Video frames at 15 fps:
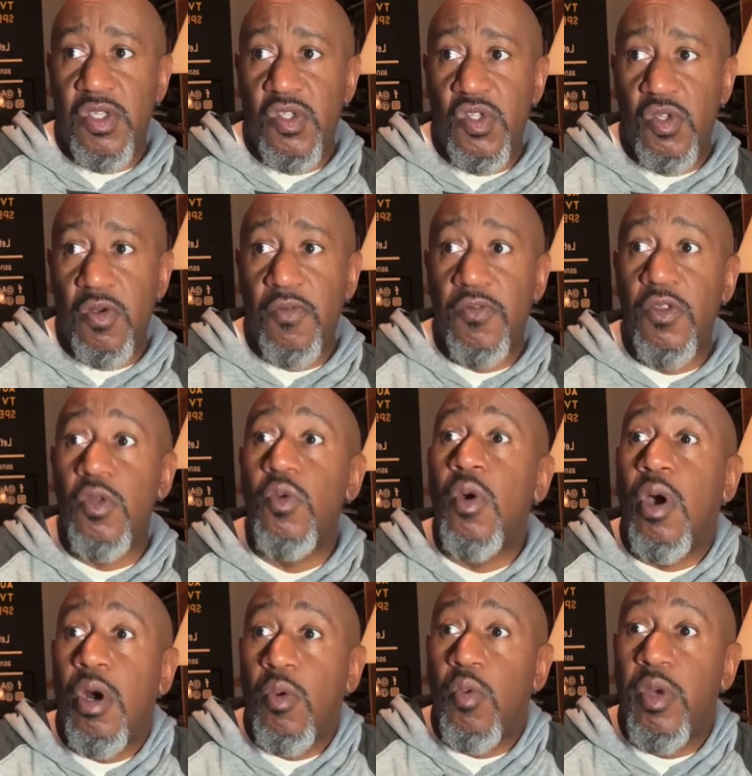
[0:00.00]
So if you
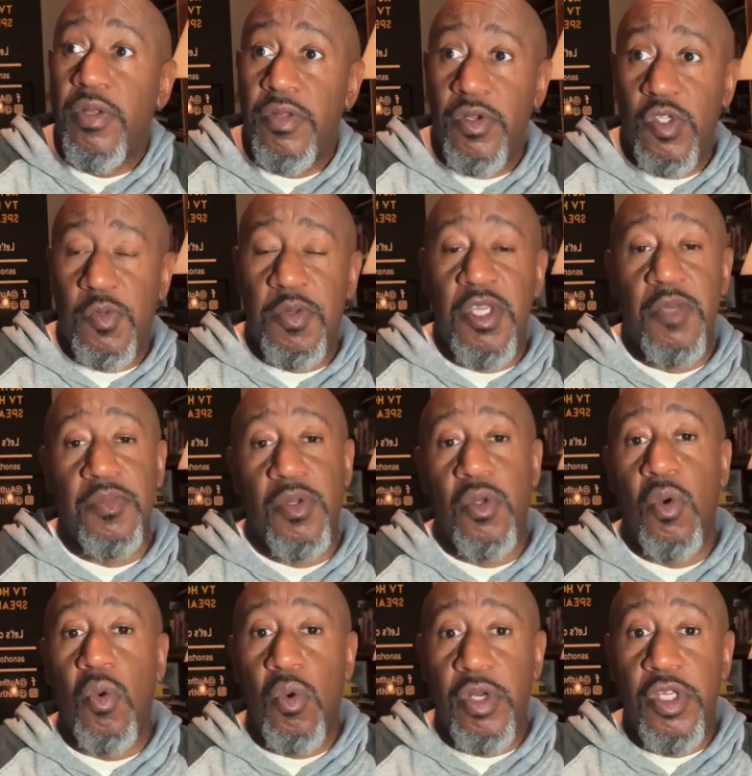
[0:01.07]
are one of those
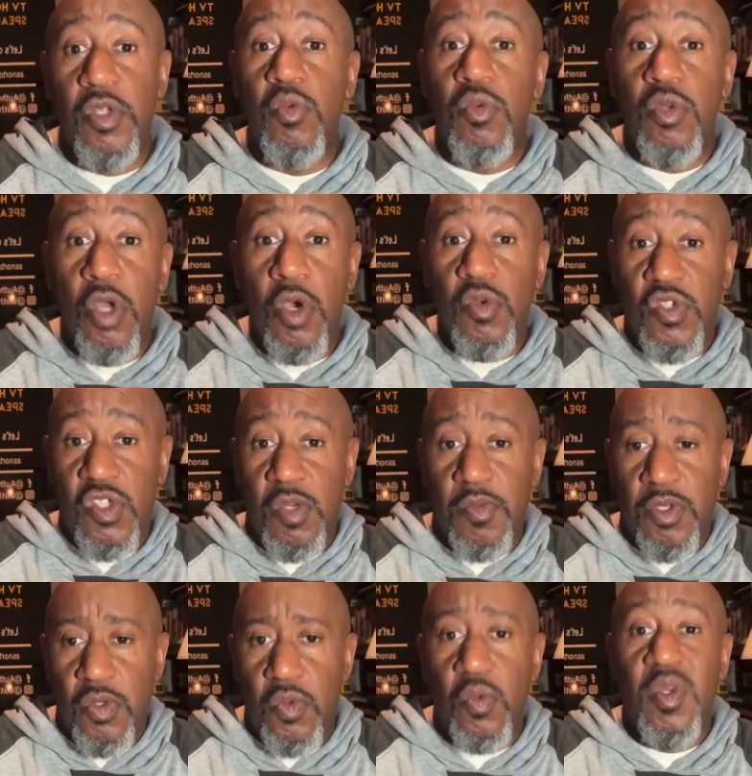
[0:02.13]
people, or you know
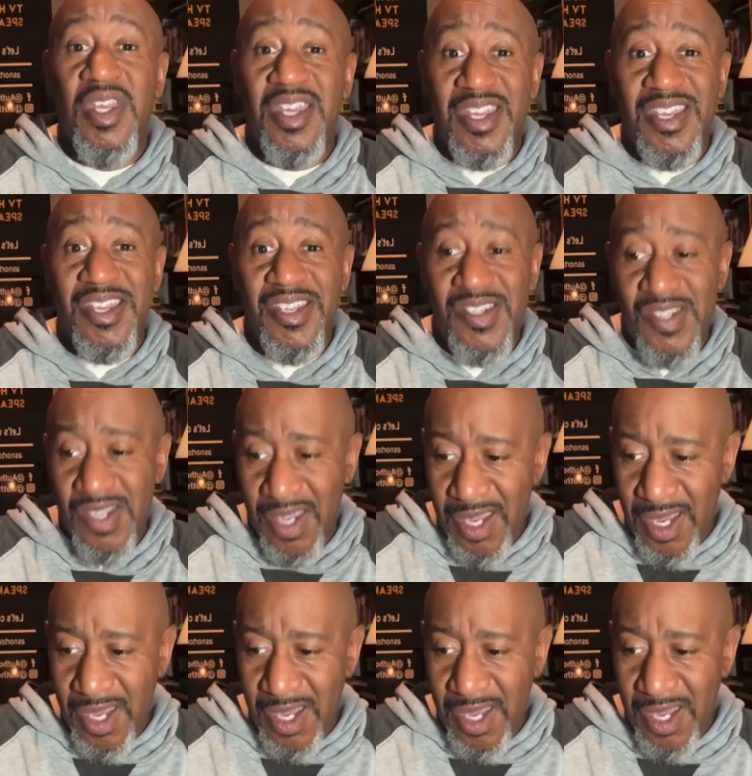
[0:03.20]
someone who is,